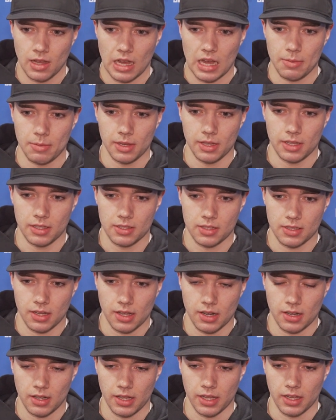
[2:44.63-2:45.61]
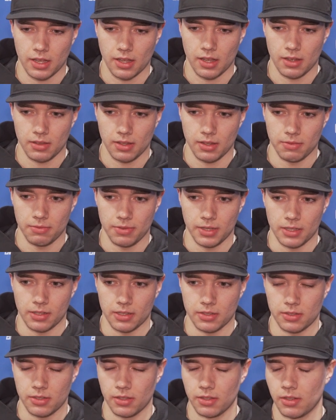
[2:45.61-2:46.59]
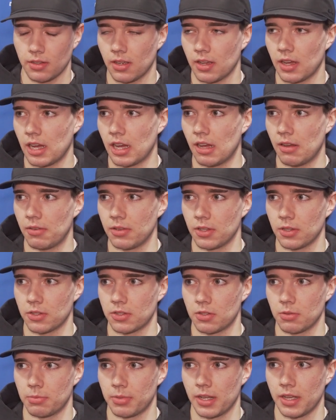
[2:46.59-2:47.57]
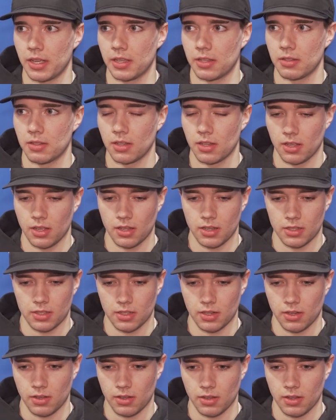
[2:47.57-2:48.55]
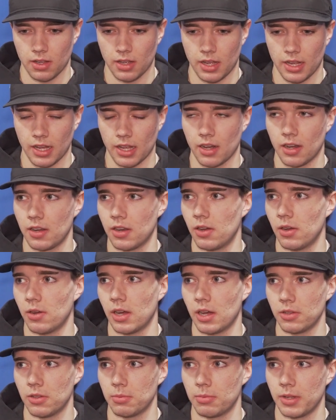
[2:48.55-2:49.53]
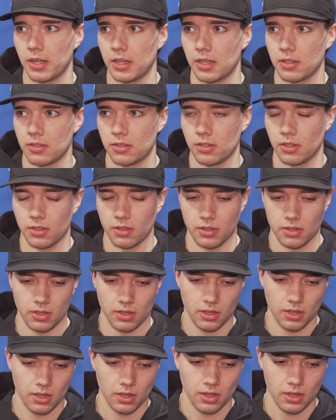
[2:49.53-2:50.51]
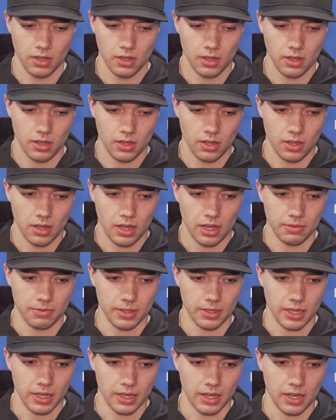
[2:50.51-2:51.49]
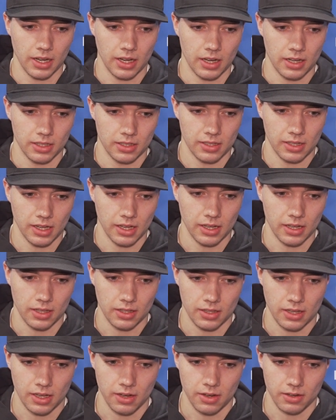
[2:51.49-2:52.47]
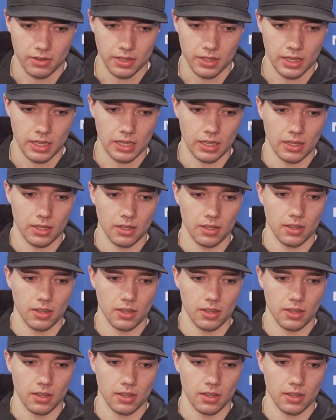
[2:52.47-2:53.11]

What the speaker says: I mean, it's kind of like in Finland too. I have used to play, so I kind of know how to play too. I feel like here they don't really